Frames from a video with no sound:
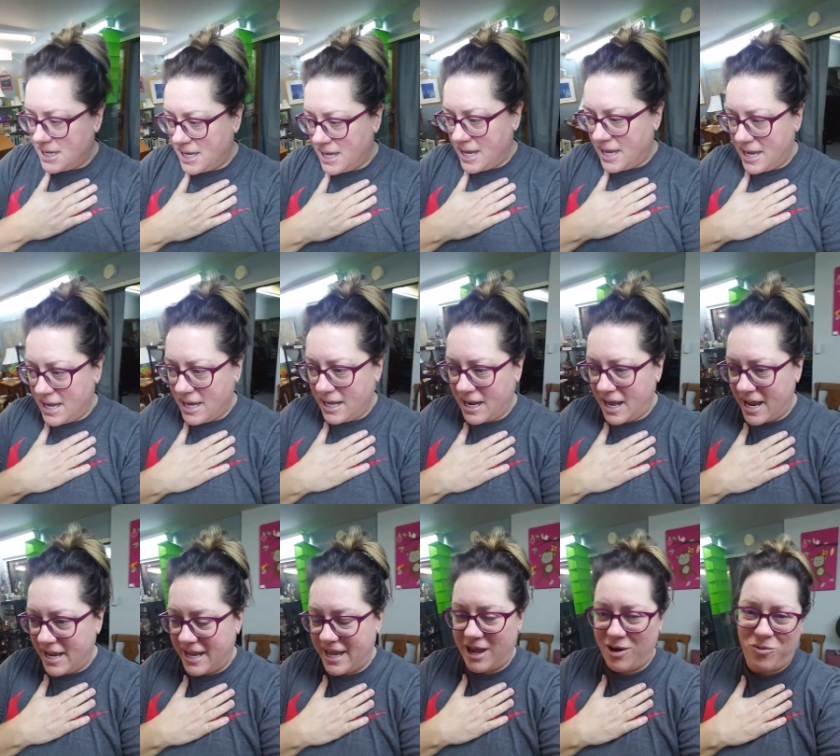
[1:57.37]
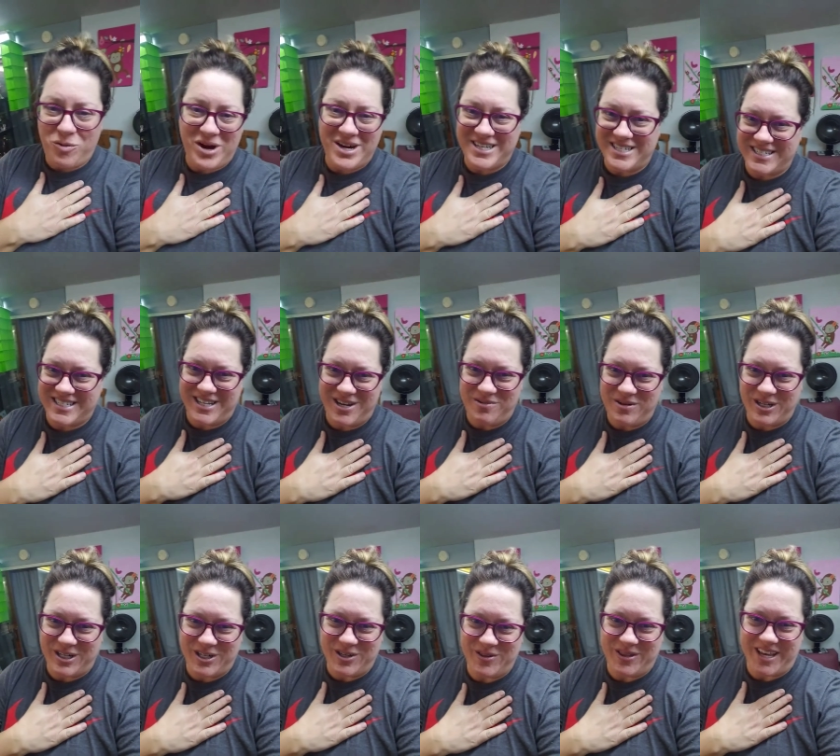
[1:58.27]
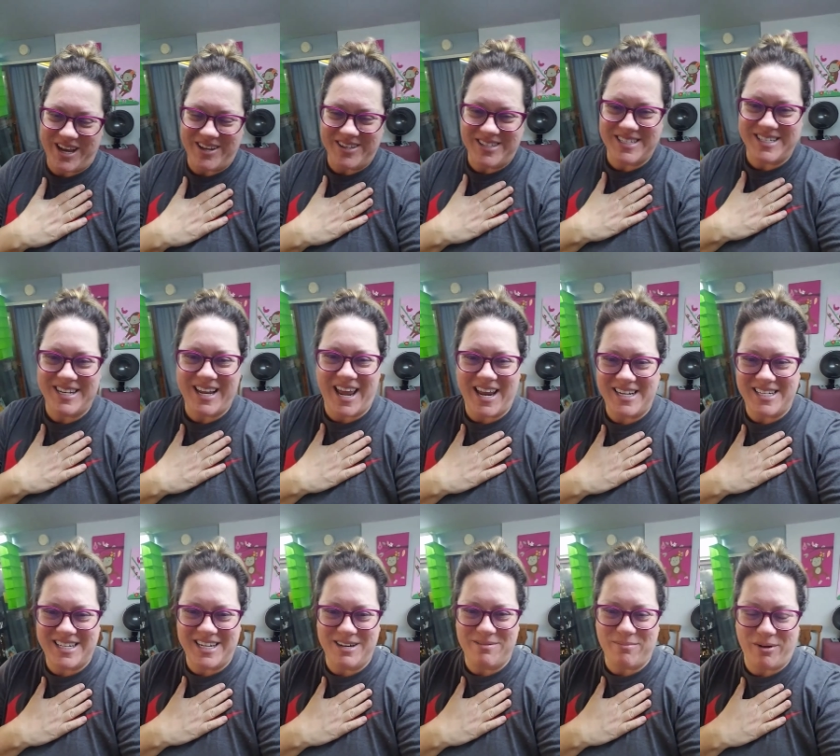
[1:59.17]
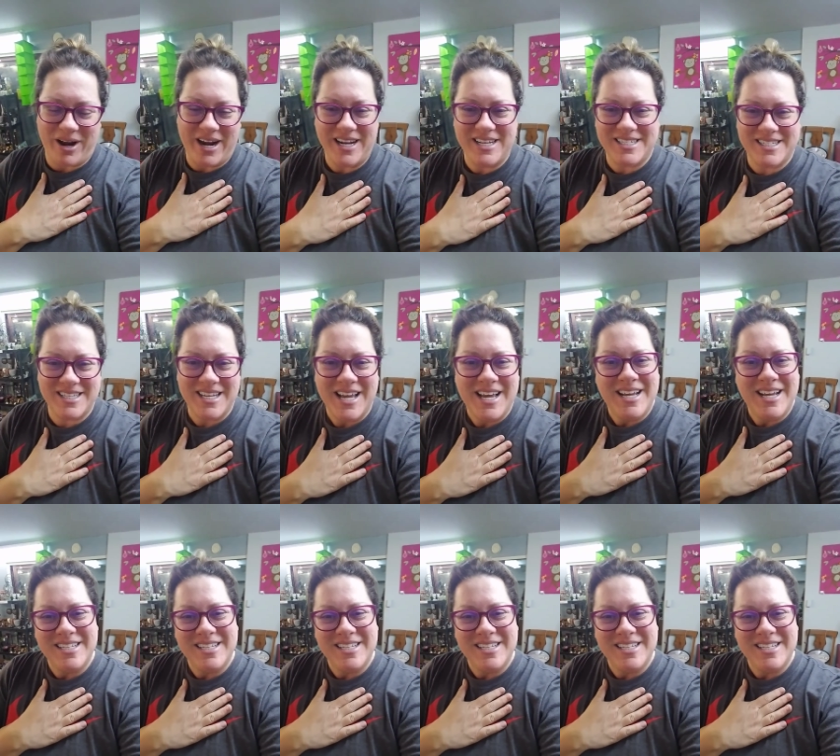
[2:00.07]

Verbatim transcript: and I can't wait to see what 2019 brings.